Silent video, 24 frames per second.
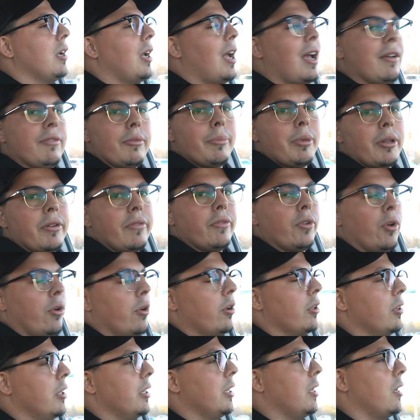Have a bit of an
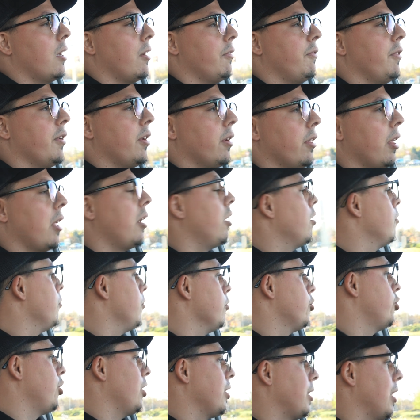oil leak, gotta figure that out.
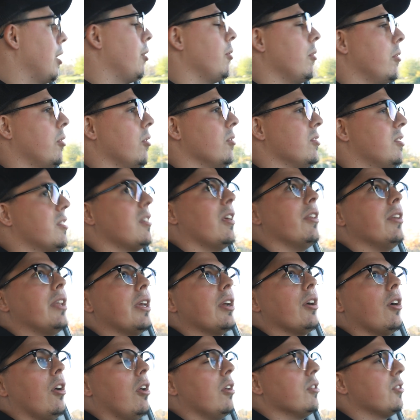We'll check that out on
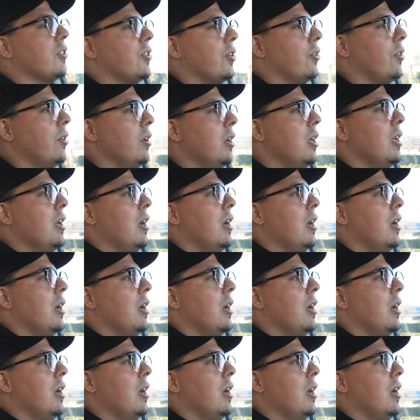Sunday also.